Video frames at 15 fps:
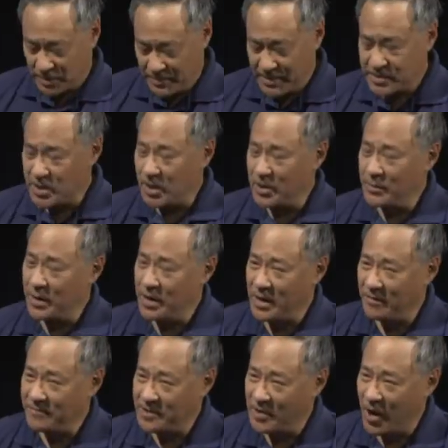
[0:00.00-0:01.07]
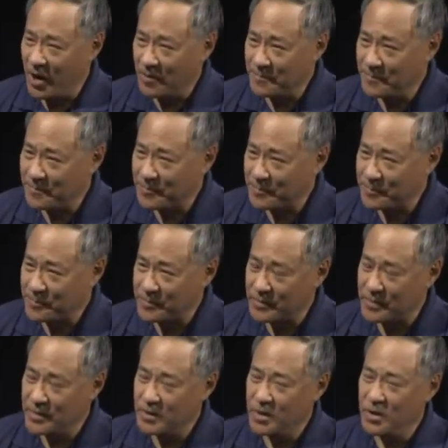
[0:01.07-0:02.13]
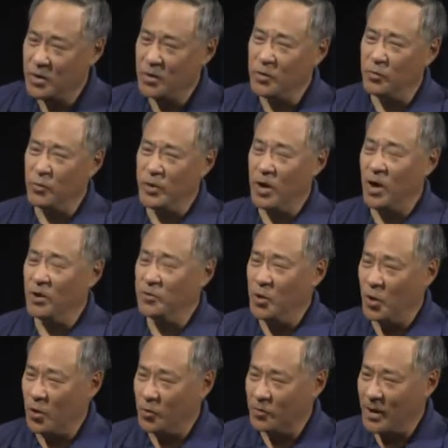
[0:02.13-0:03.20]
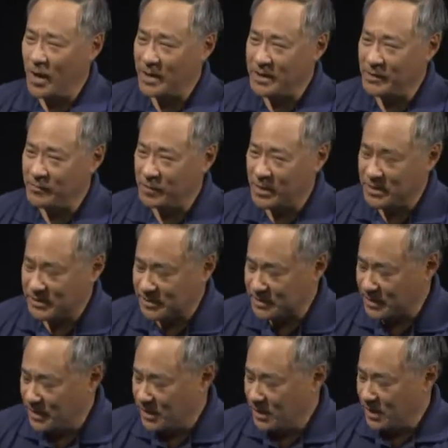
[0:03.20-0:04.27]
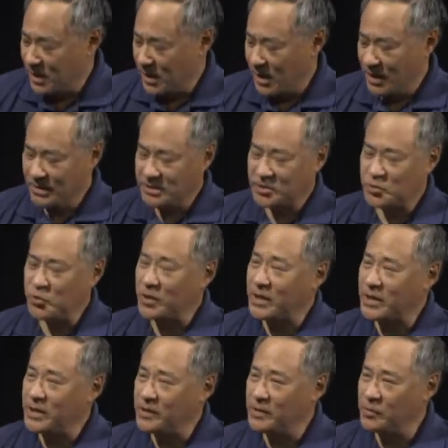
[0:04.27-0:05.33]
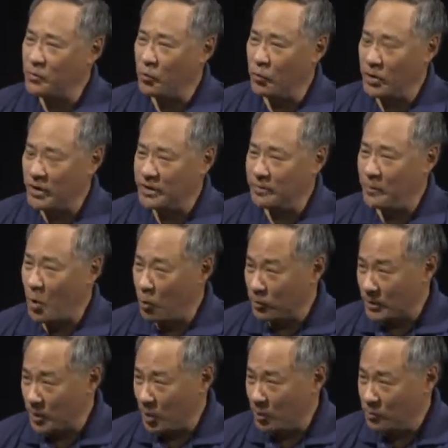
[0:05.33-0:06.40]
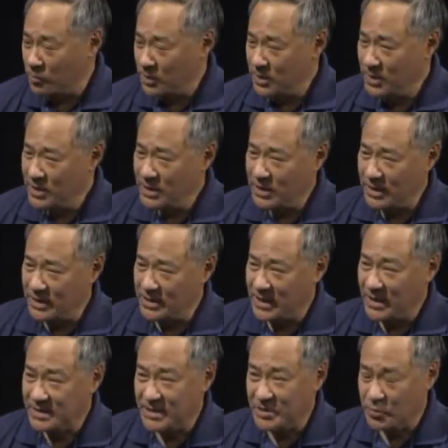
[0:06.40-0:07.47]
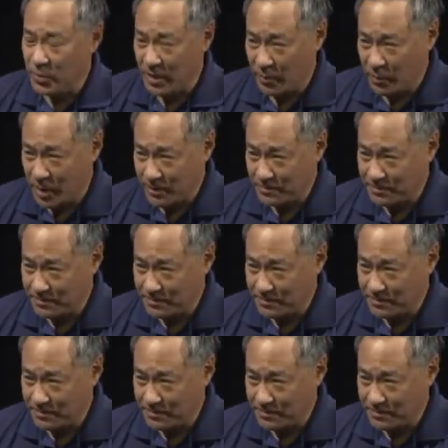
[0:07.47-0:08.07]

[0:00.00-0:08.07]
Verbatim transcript: me tell you about FDR. Okay. We all know that he was uh, stricken with polio in 1921.